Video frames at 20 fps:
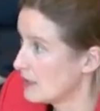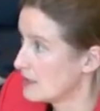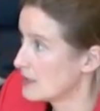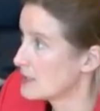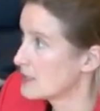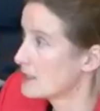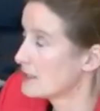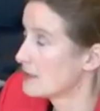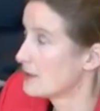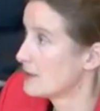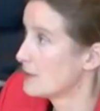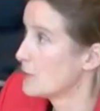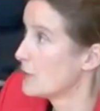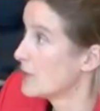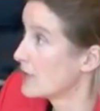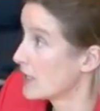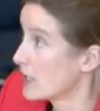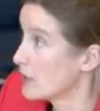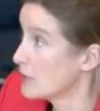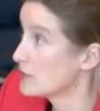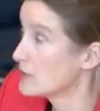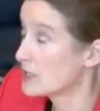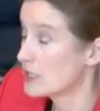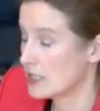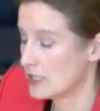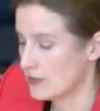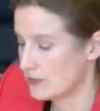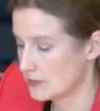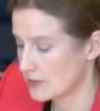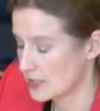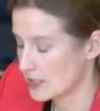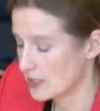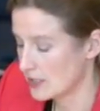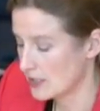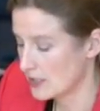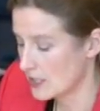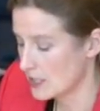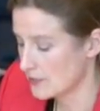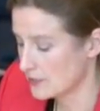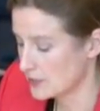And without, even
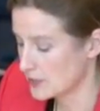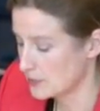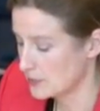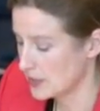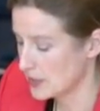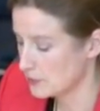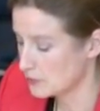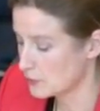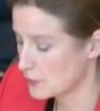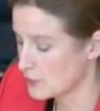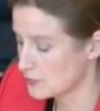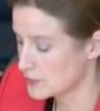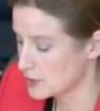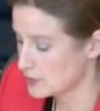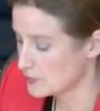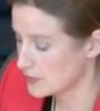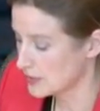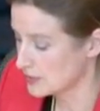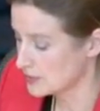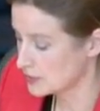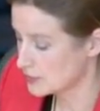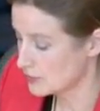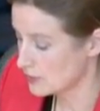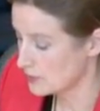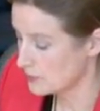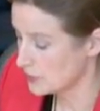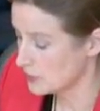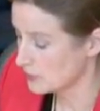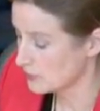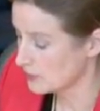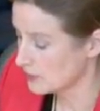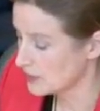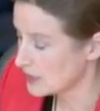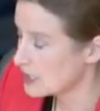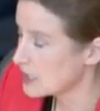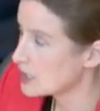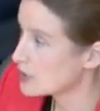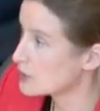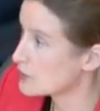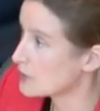after being prompted by the
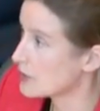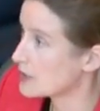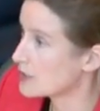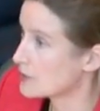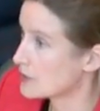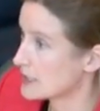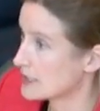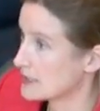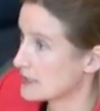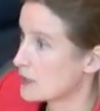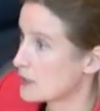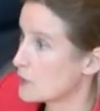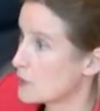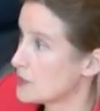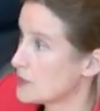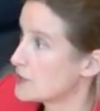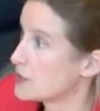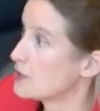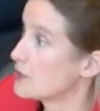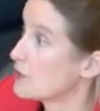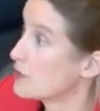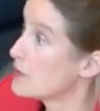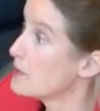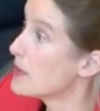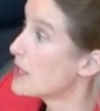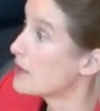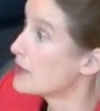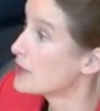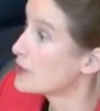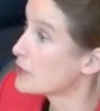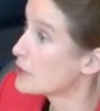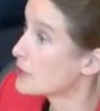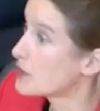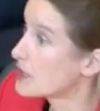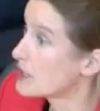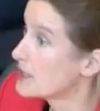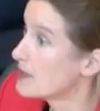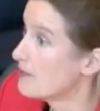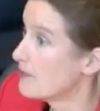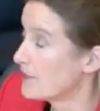tribunal, to address the question of the merit
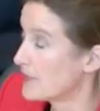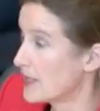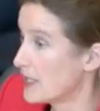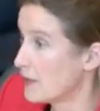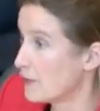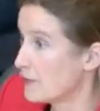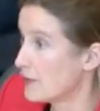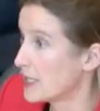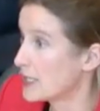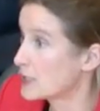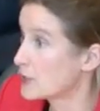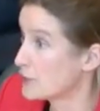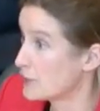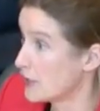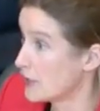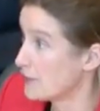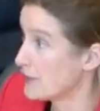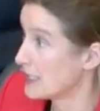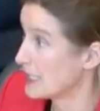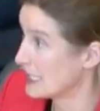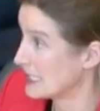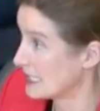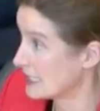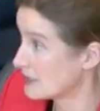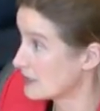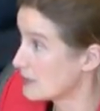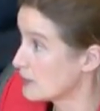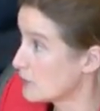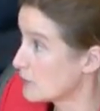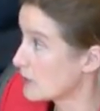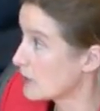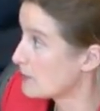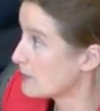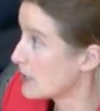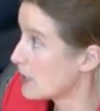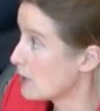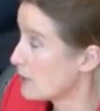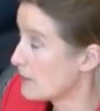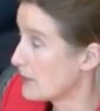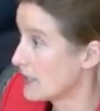order, the effect of having another
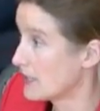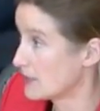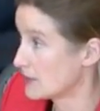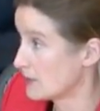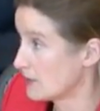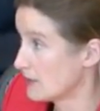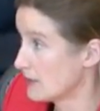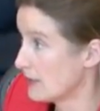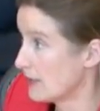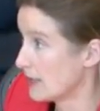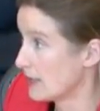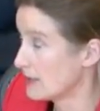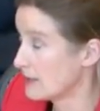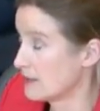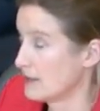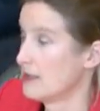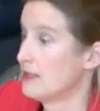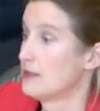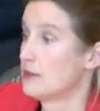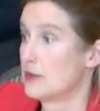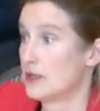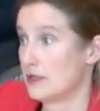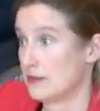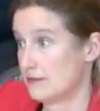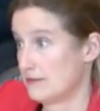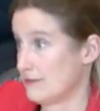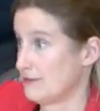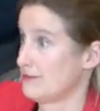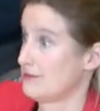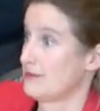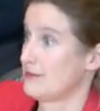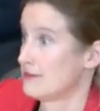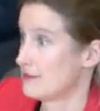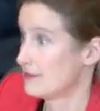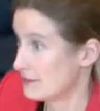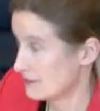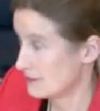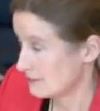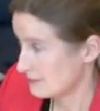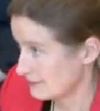nuclear power plant on the net, well,
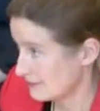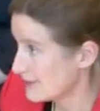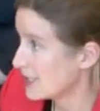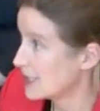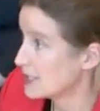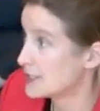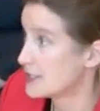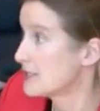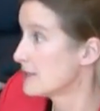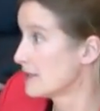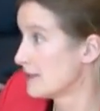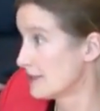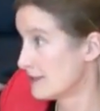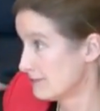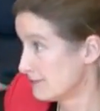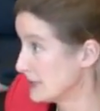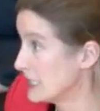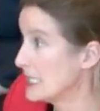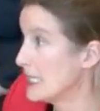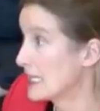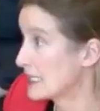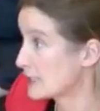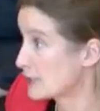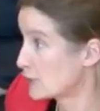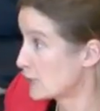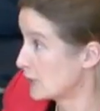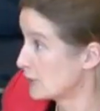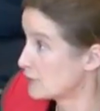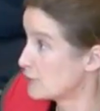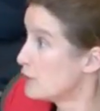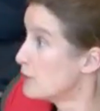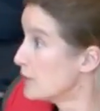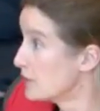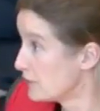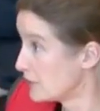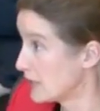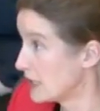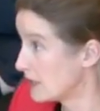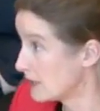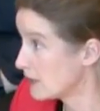until the next
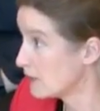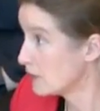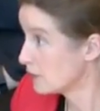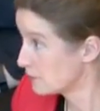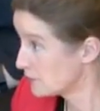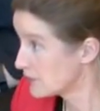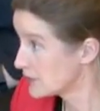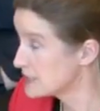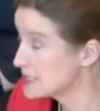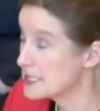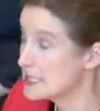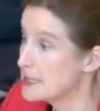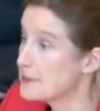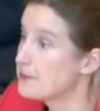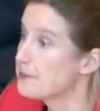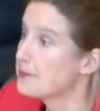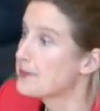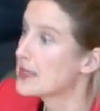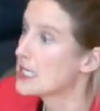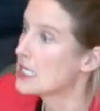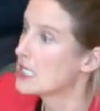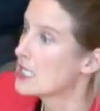transformer failure, obviously,